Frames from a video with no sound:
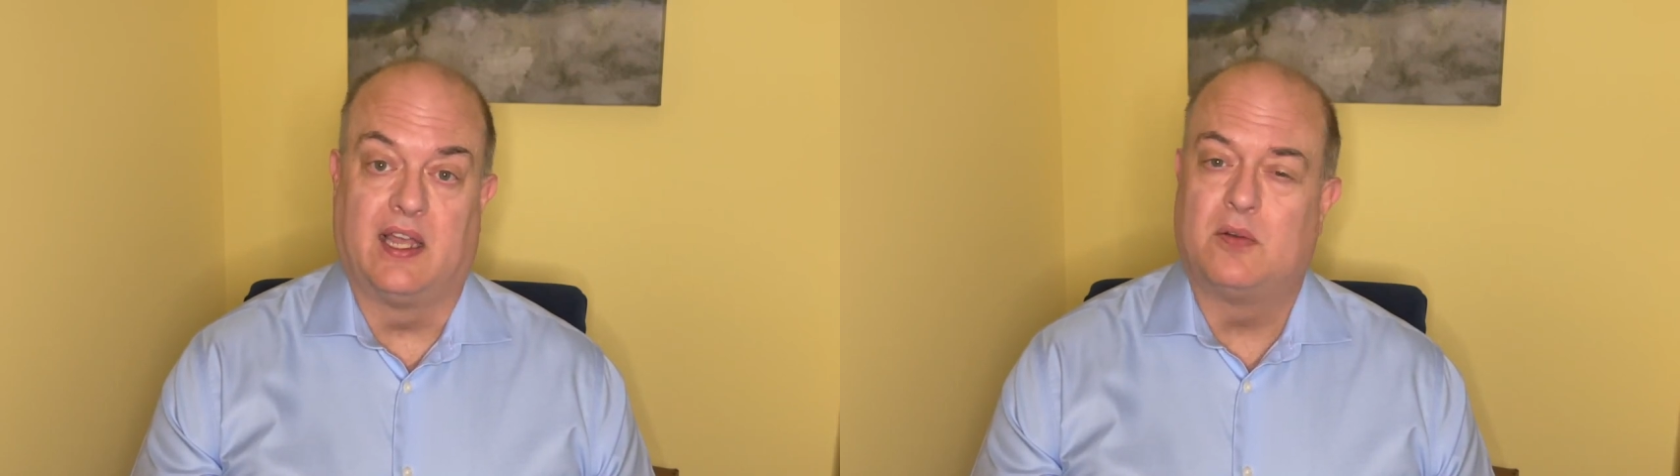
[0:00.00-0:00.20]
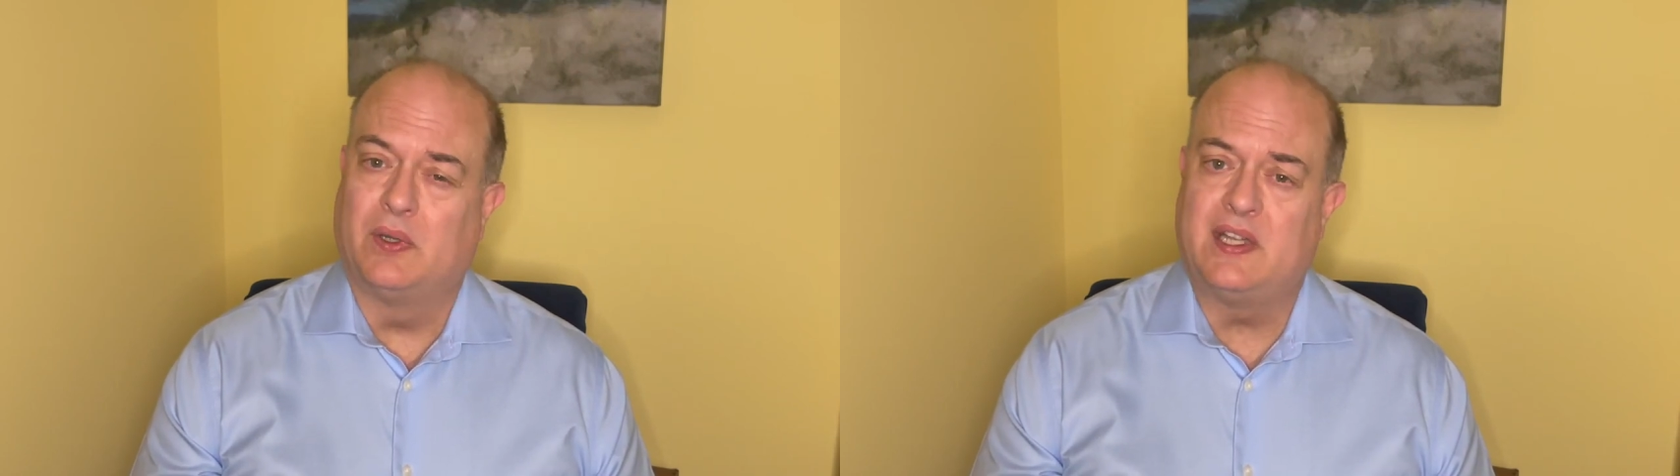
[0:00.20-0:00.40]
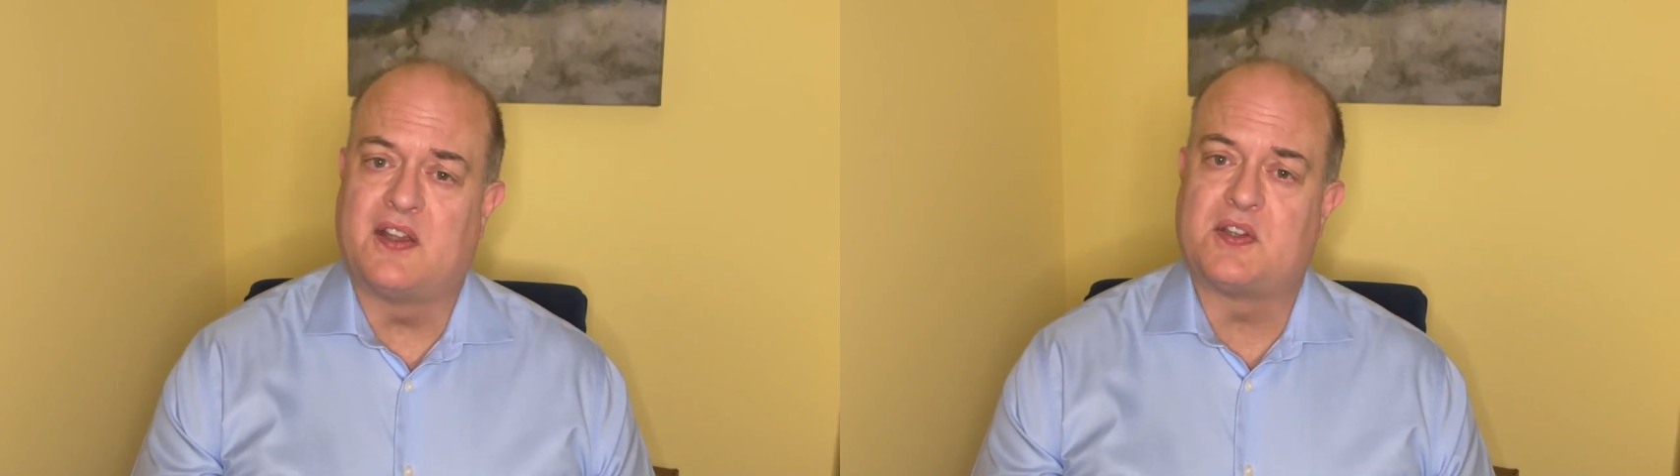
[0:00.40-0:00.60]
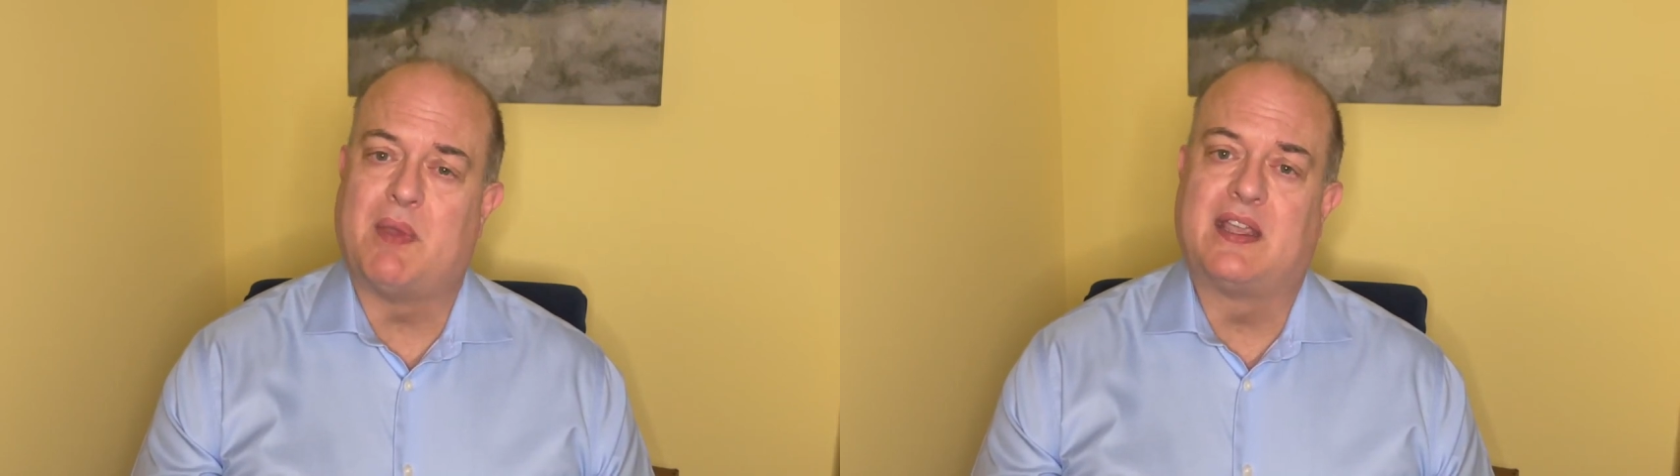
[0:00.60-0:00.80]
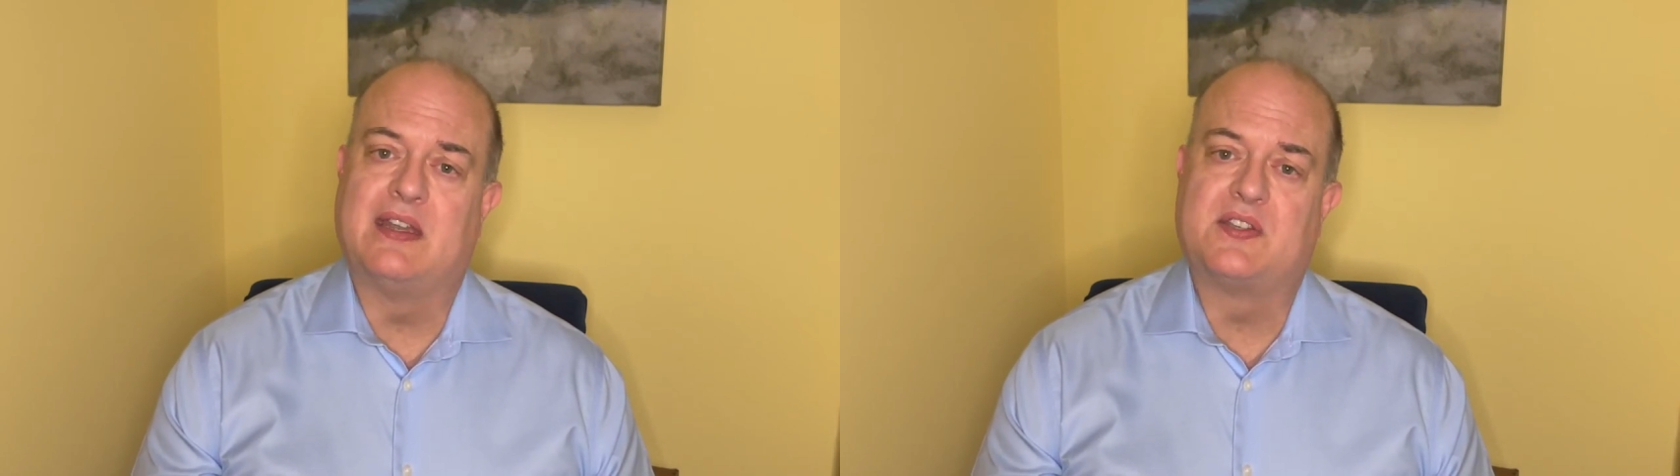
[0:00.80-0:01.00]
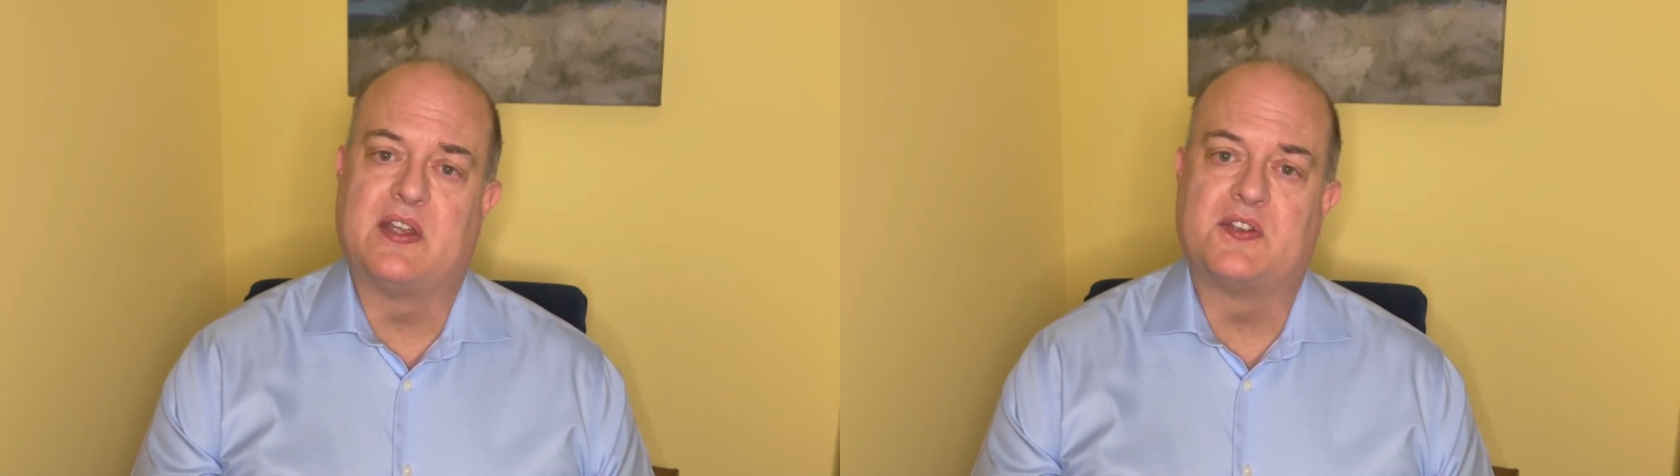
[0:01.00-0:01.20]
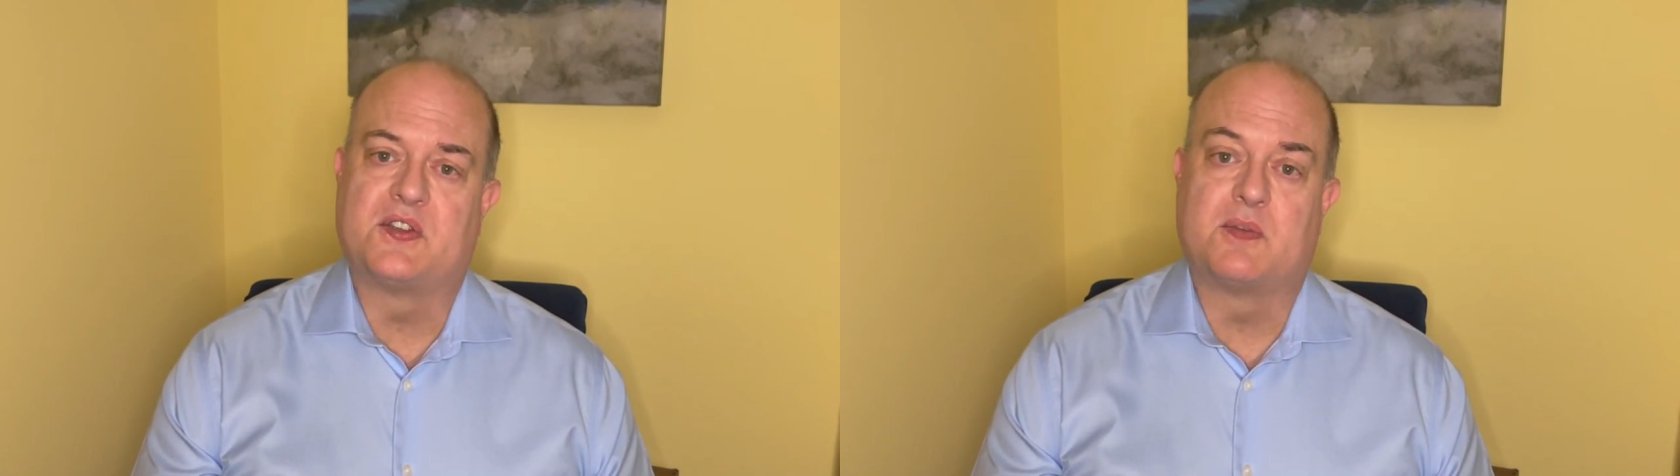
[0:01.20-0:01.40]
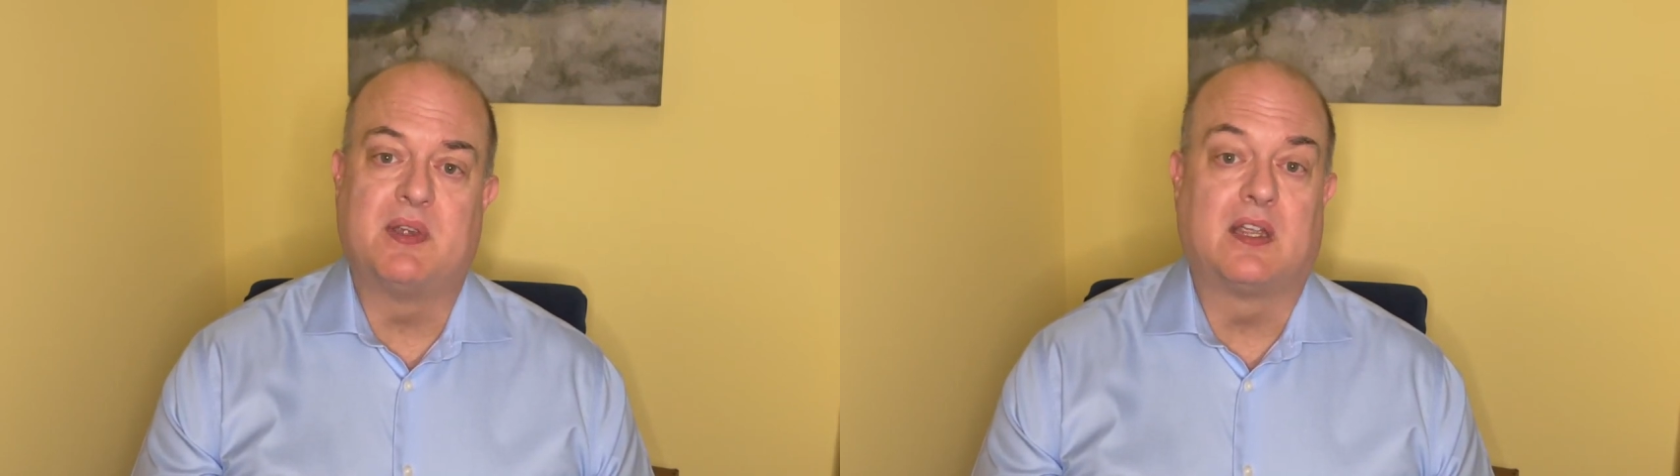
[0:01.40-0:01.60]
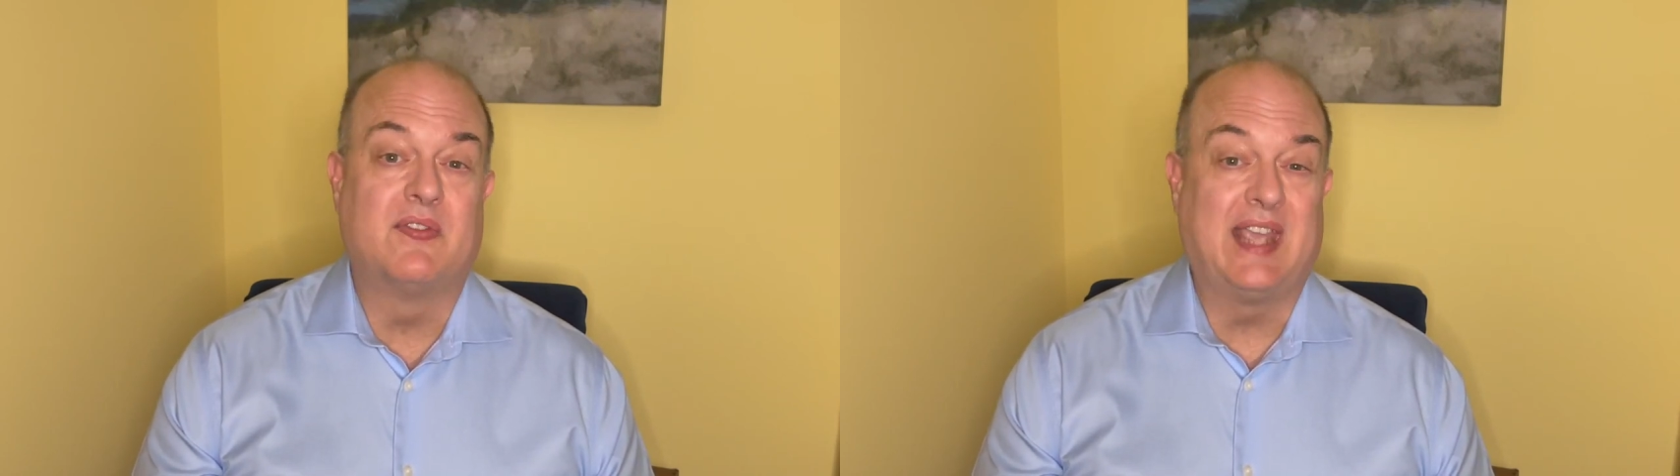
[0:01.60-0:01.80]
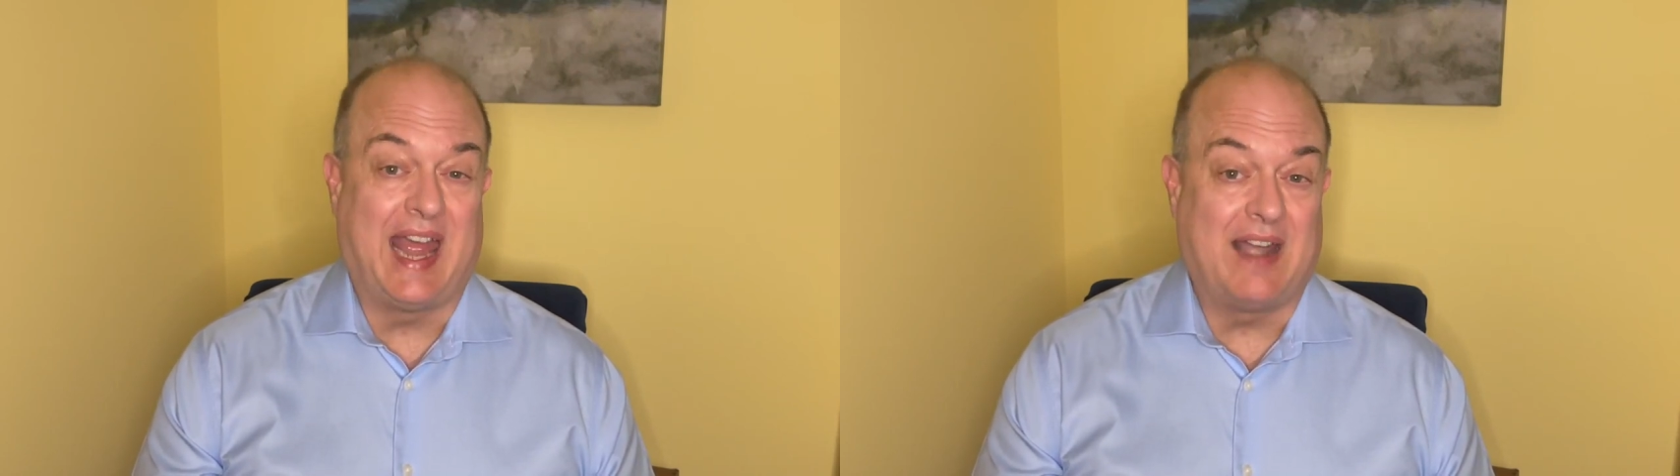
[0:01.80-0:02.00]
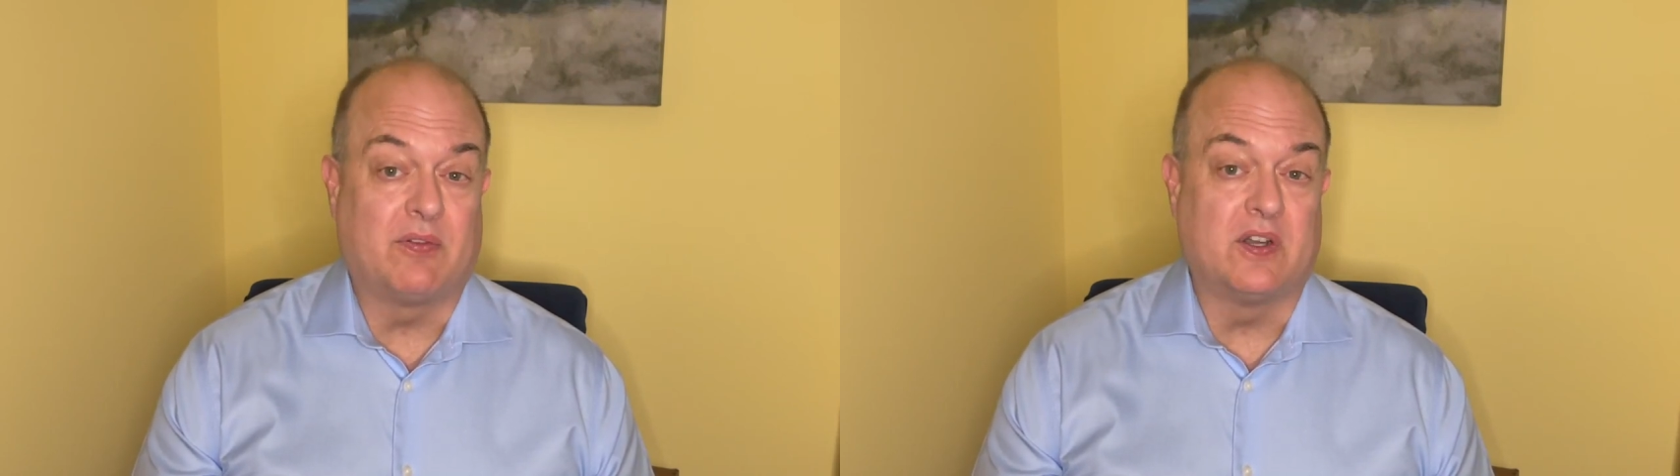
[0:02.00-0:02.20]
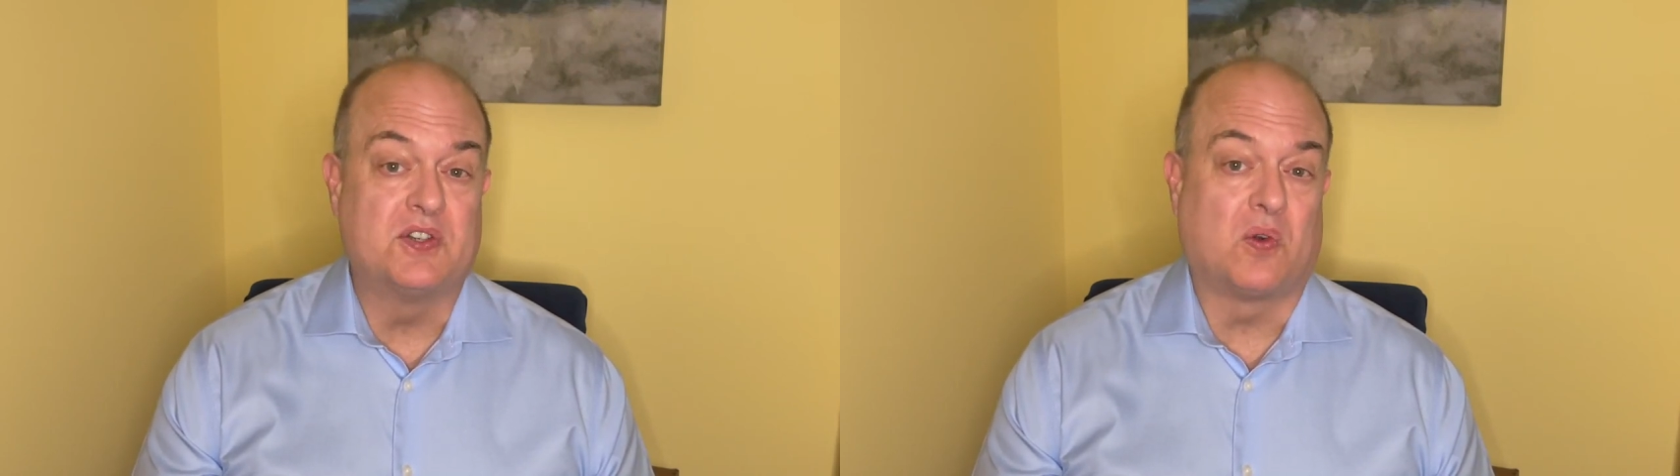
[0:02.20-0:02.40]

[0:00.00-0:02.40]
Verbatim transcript: it really doesn't make any sense to speak of the average